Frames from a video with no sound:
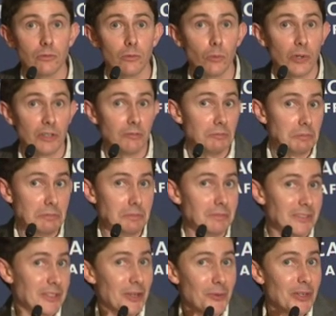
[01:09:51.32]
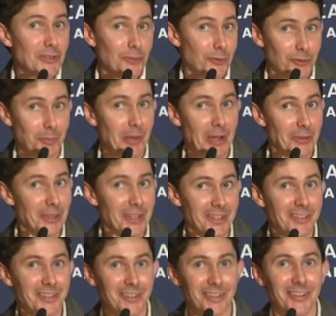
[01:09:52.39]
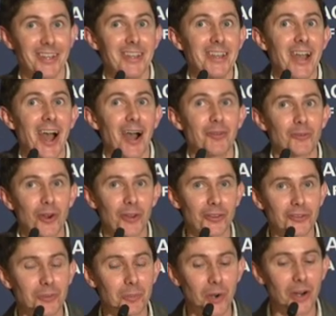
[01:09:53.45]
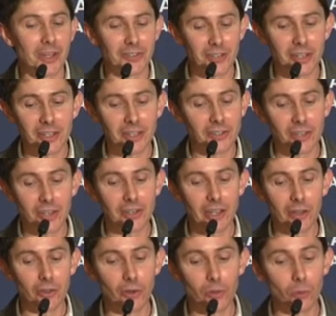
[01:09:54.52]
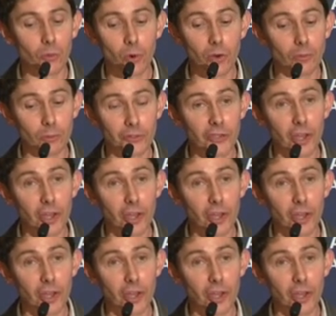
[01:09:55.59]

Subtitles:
we talked about this, and I was rather surprised. And it turned out that what was